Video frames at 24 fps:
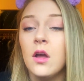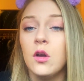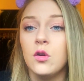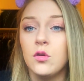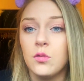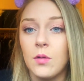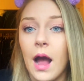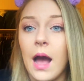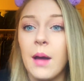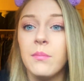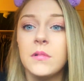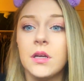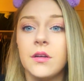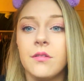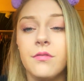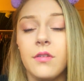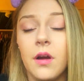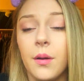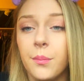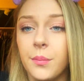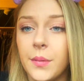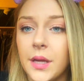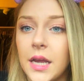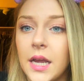grabbed it
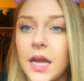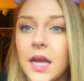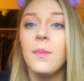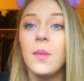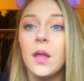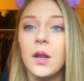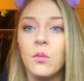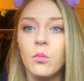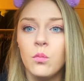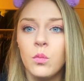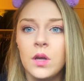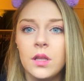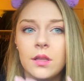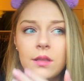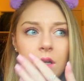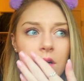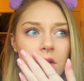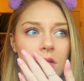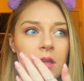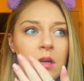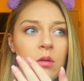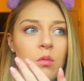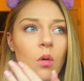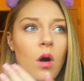from me. And then we
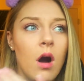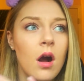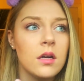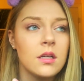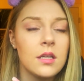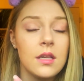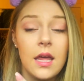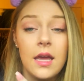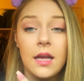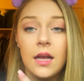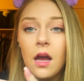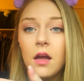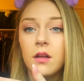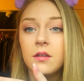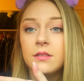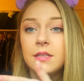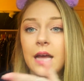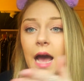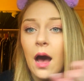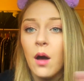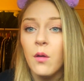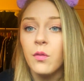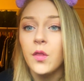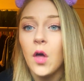literally walked like
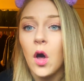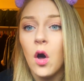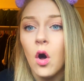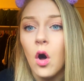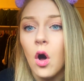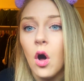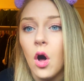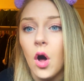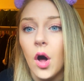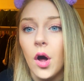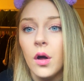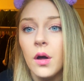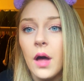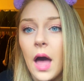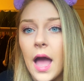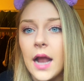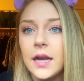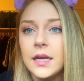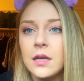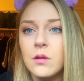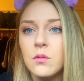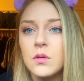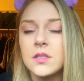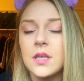down the hall
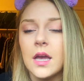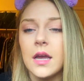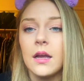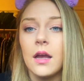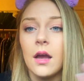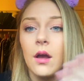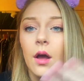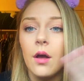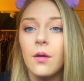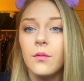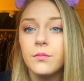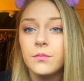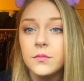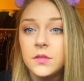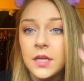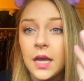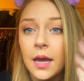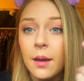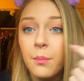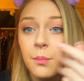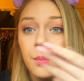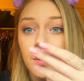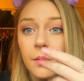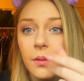and he was like,
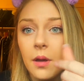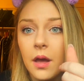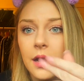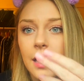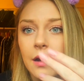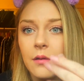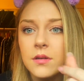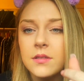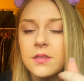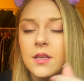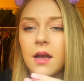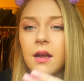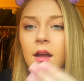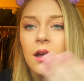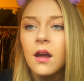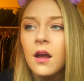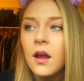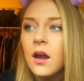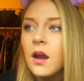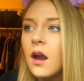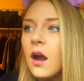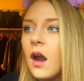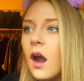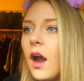tip and I was like
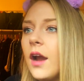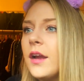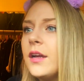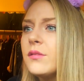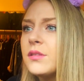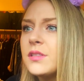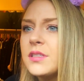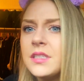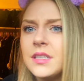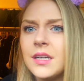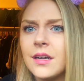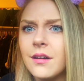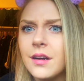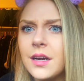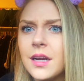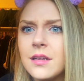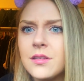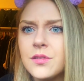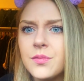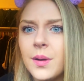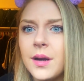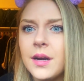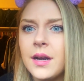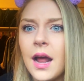are you
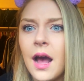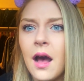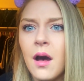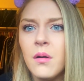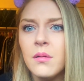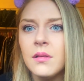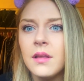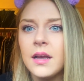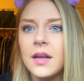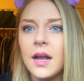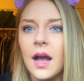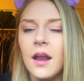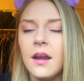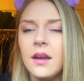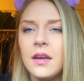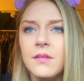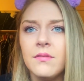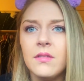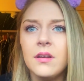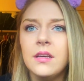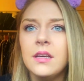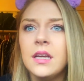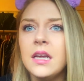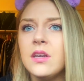serious right now like I didn't
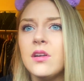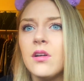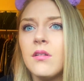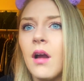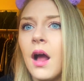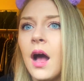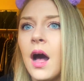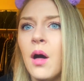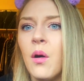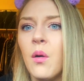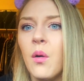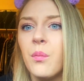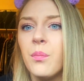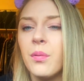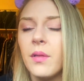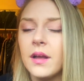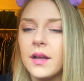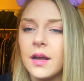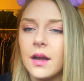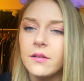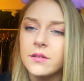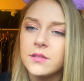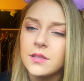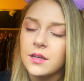even need your help
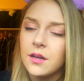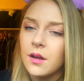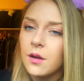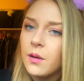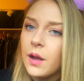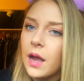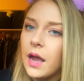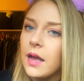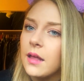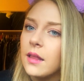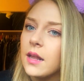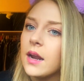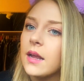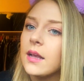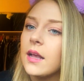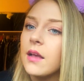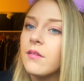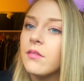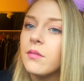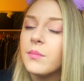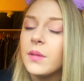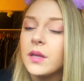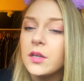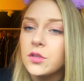like I was like okay and I
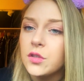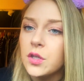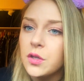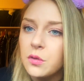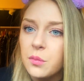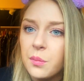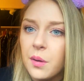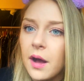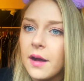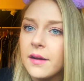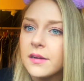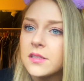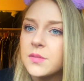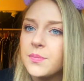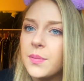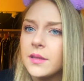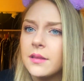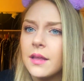gave him like two bucks but